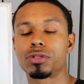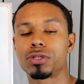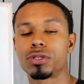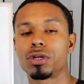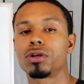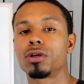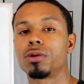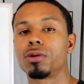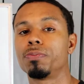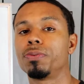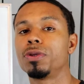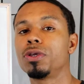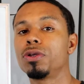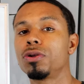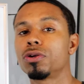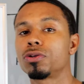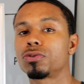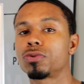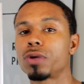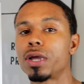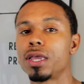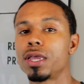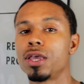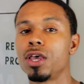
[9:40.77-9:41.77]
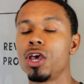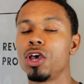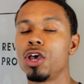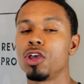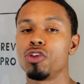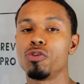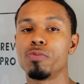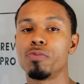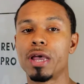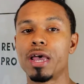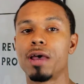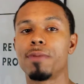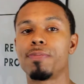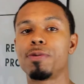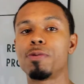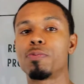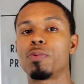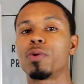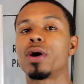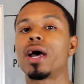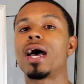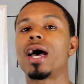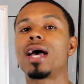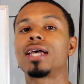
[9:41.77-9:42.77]
certain computers, right? You might have
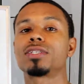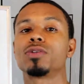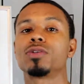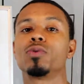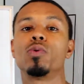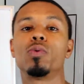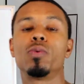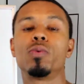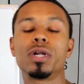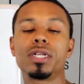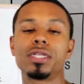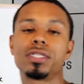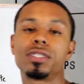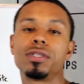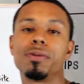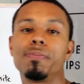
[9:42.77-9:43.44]
people asking, well, what